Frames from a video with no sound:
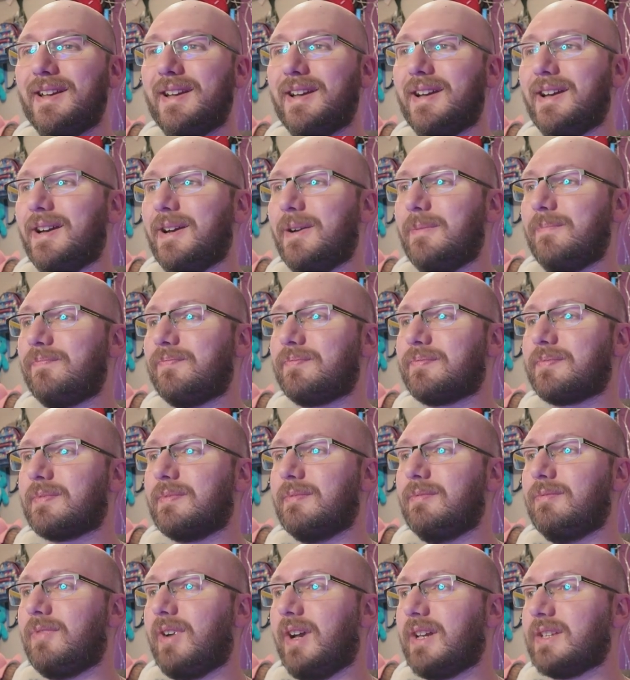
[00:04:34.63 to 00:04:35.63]

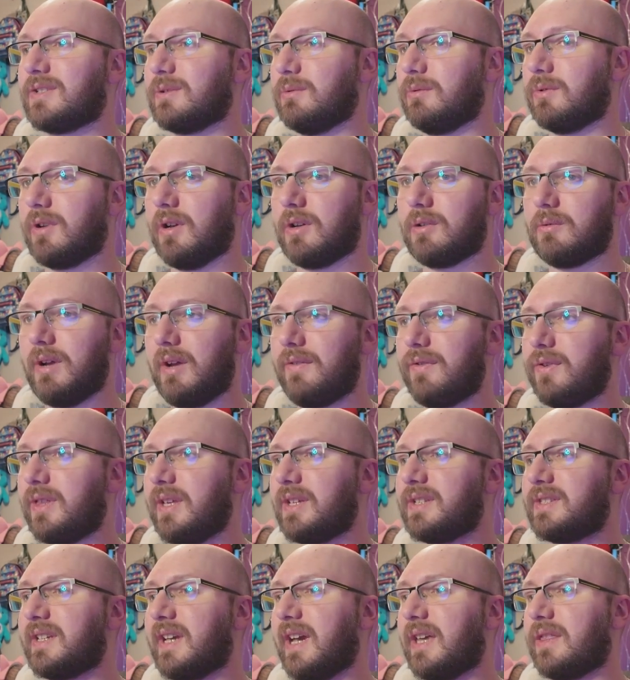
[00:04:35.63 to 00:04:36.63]
Right, so we've got quite a few
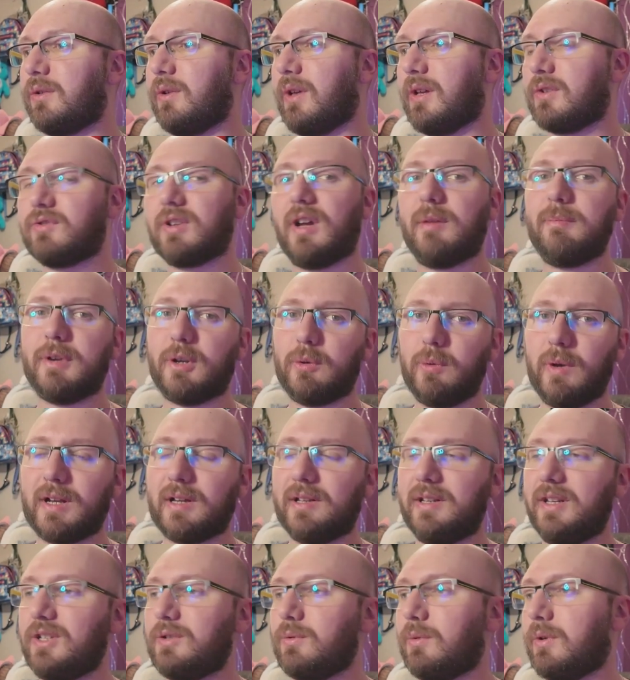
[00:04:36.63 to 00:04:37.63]
things to get through. I'll try and be quick
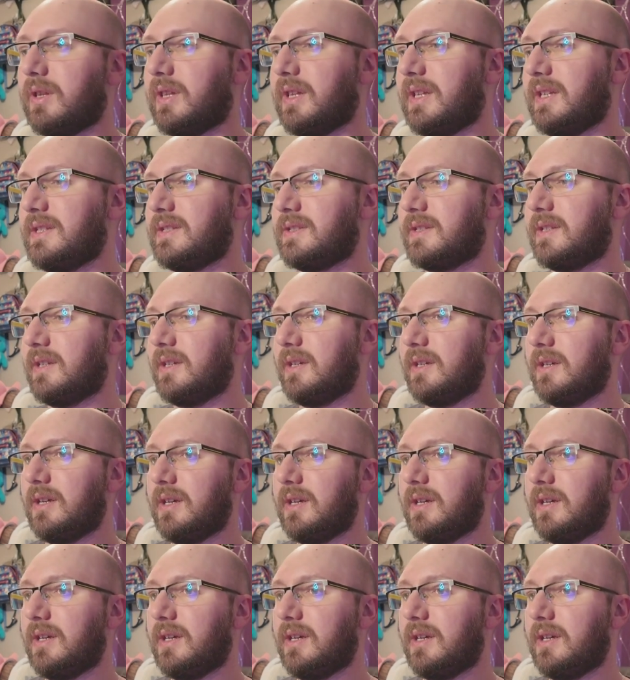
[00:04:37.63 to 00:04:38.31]
on each one of these,